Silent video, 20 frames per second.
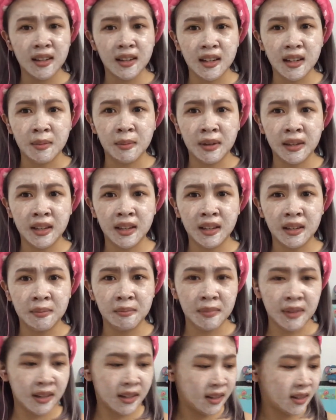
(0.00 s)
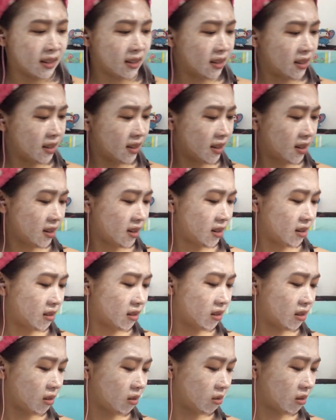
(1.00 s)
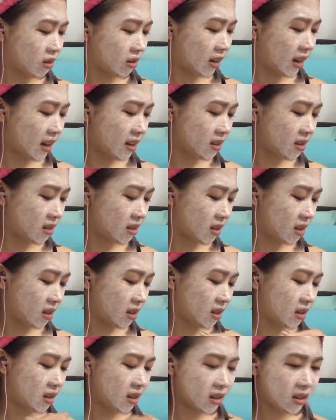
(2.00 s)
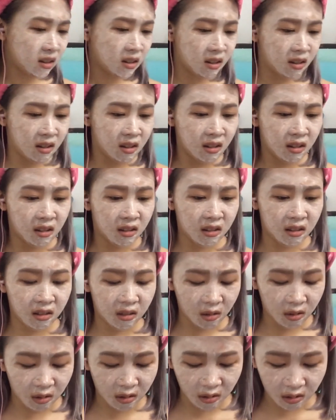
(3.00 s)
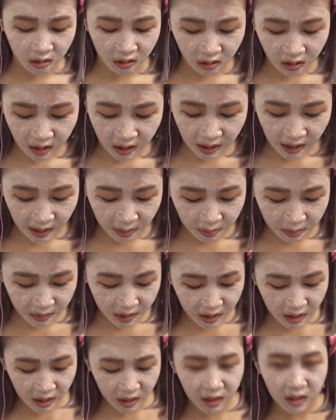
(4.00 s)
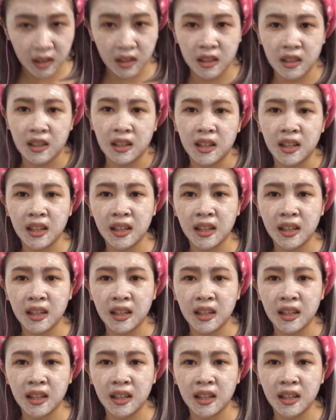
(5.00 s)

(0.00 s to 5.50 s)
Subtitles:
I'm making a mess. So not artsy, so clumsy.